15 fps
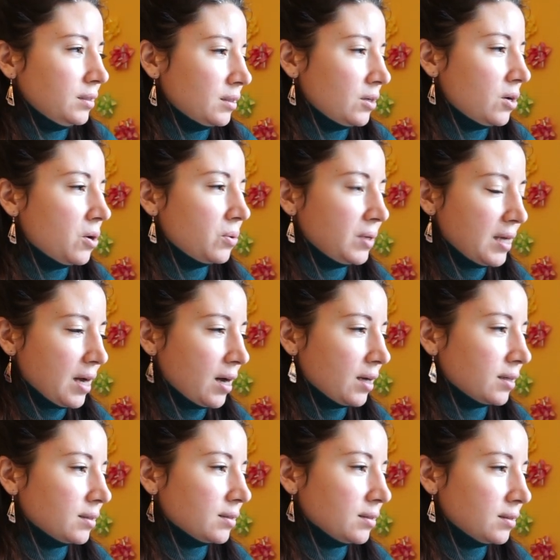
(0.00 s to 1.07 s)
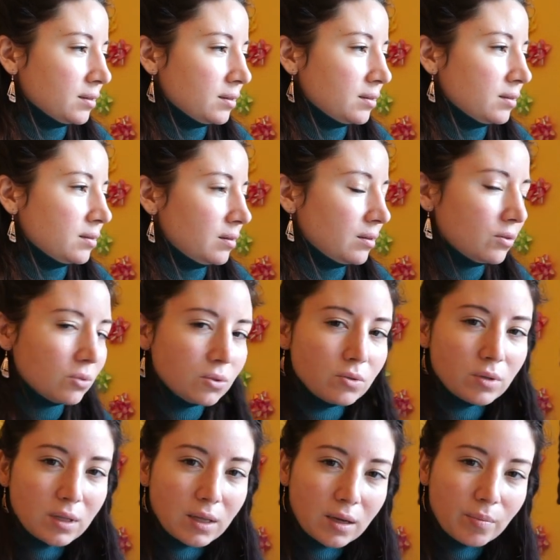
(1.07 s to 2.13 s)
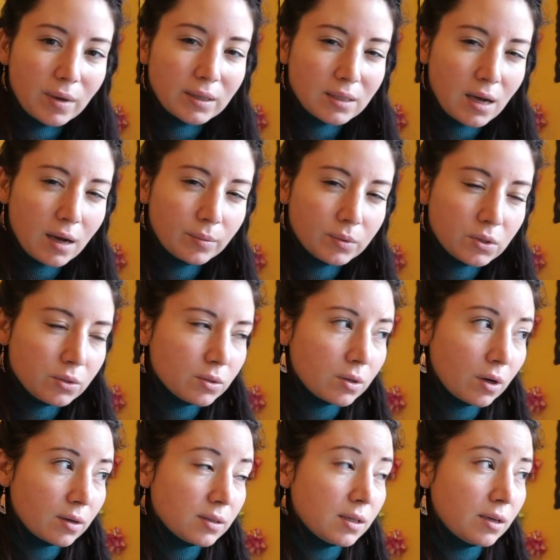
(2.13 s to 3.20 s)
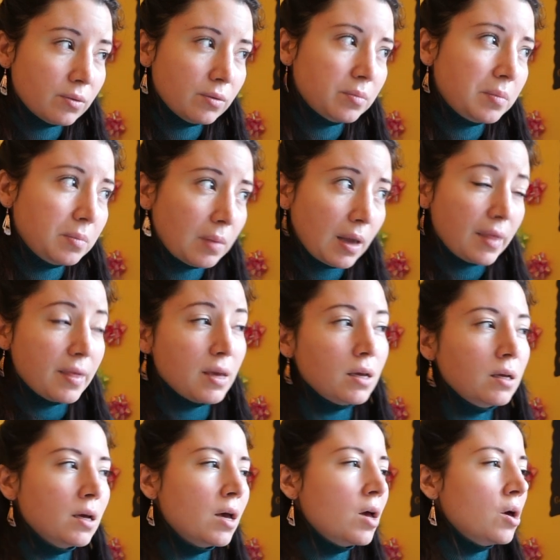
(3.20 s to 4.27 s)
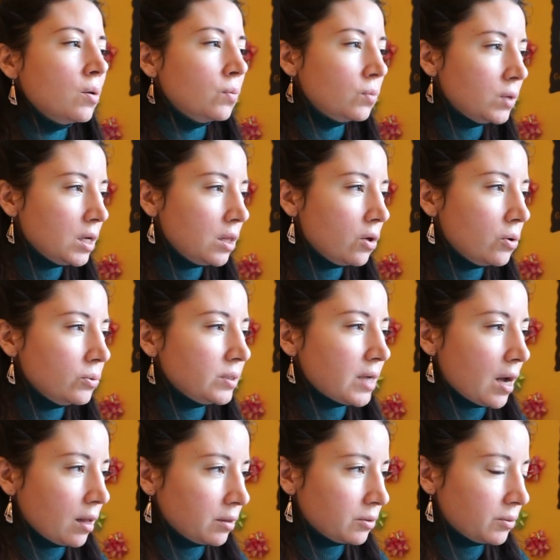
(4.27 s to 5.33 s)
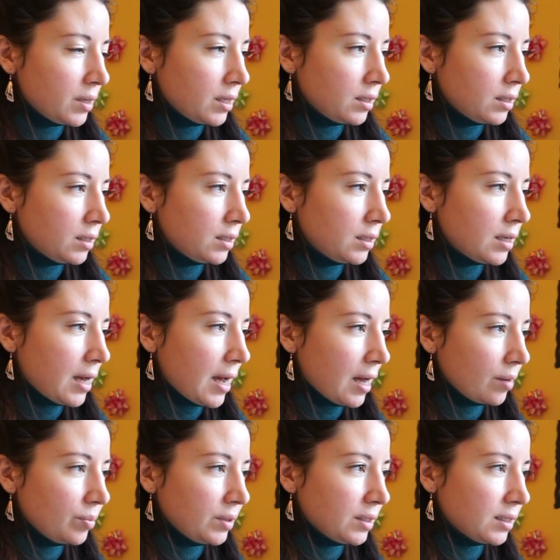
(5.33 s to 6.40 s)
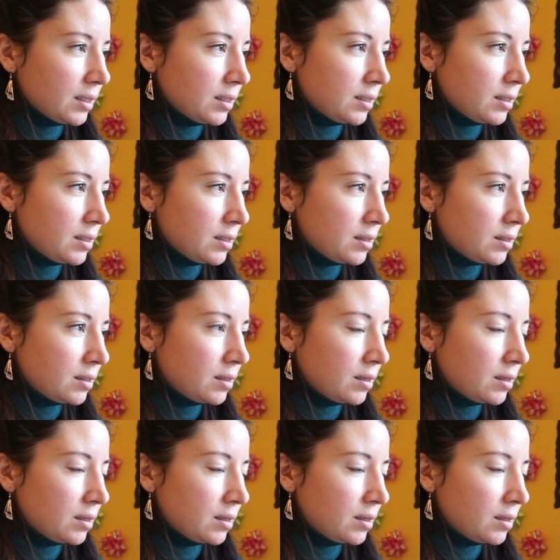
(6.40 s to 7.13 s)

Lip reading: Coney Island, those are like my top two songs. I think Willow tolerated happiness,